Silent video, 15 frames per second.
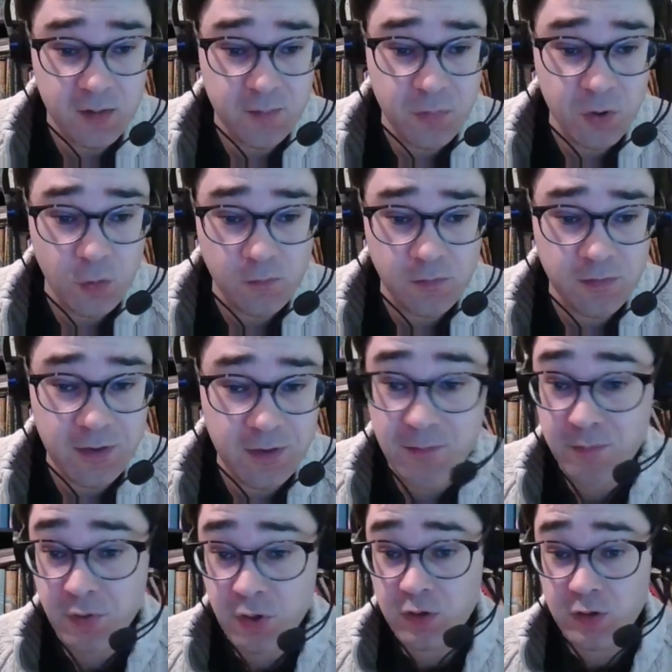Both
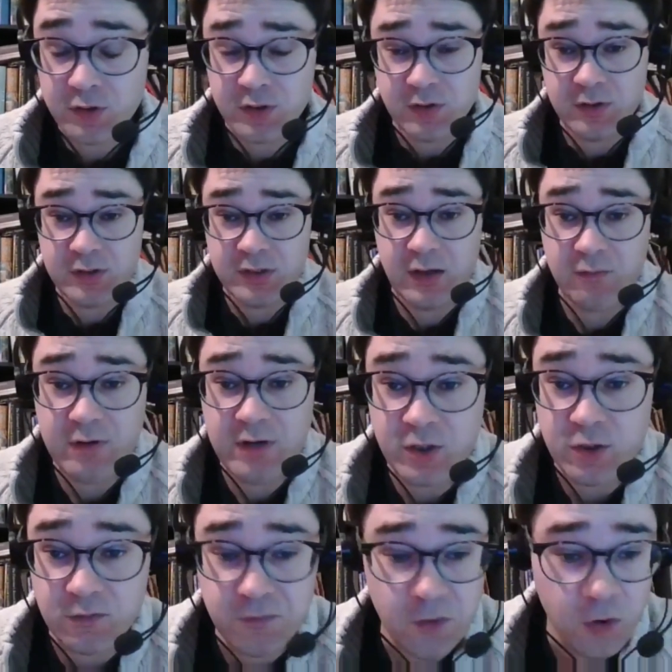in person as our
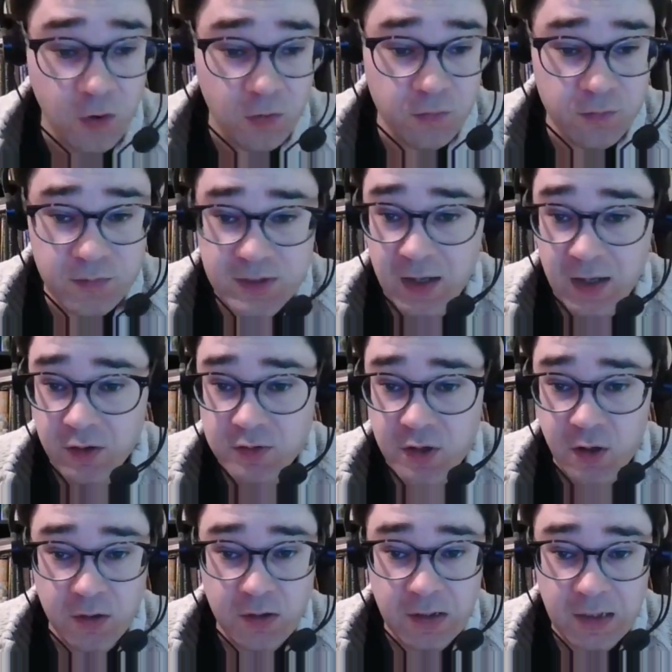regional forums and
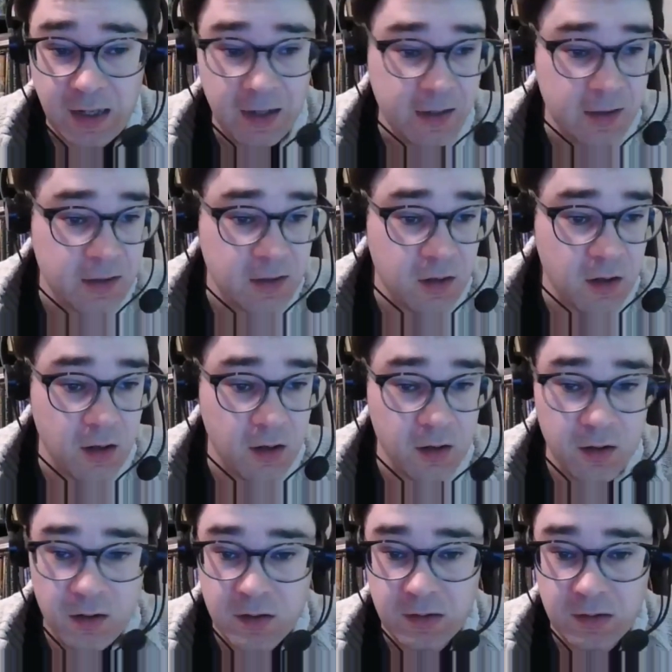online
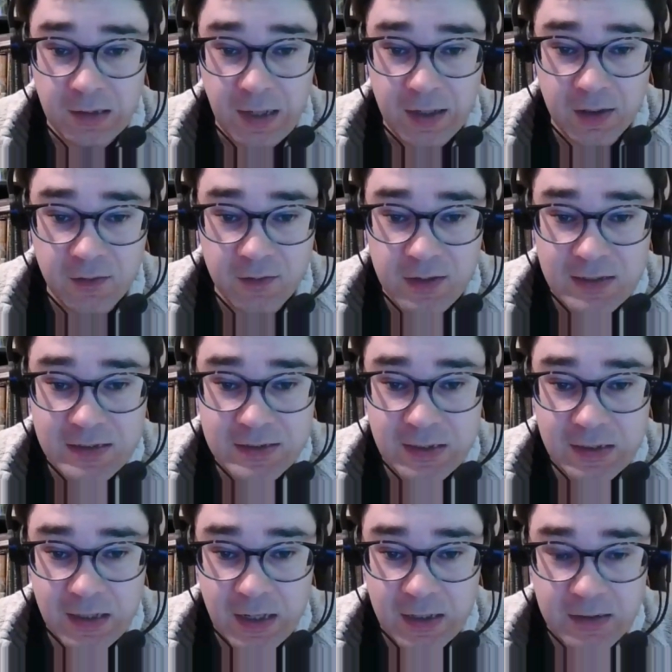like this
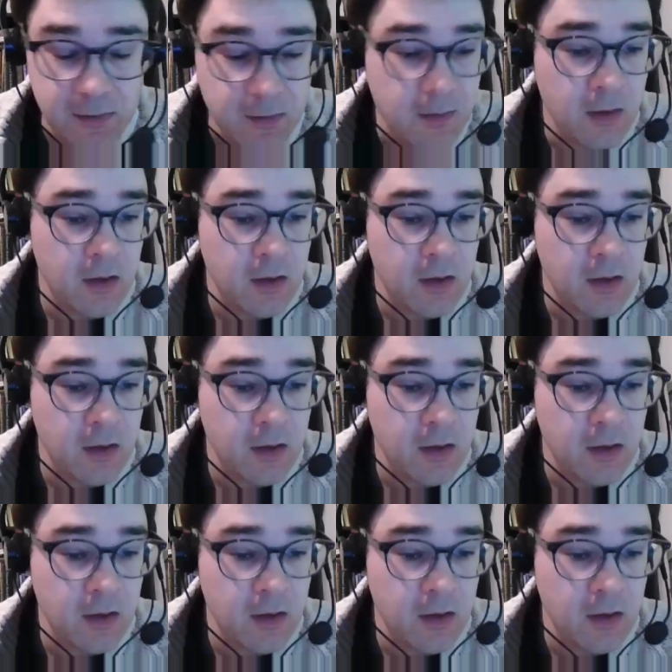tonight.